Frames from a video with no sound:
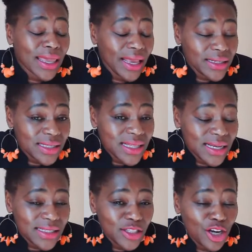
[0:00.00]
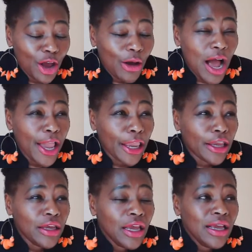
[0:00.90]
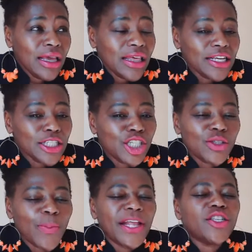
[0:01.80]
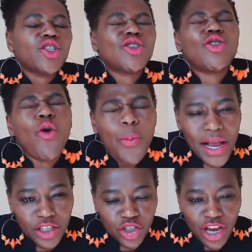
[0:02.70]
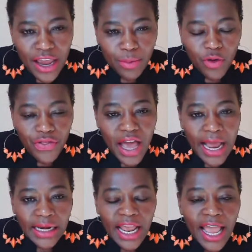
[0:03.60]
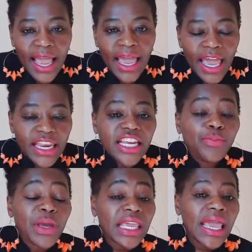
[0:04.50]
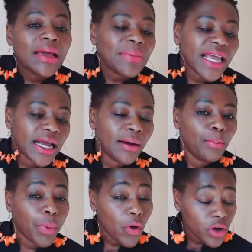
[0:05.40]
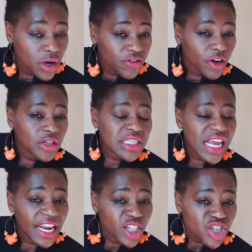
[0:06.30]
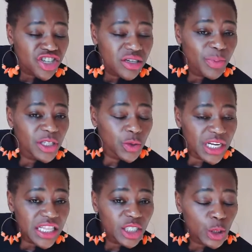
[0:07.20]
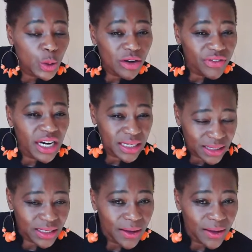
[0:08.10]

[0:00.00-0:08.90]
against this. She spent so much time on that, and it became like a bone of contention between the two of us.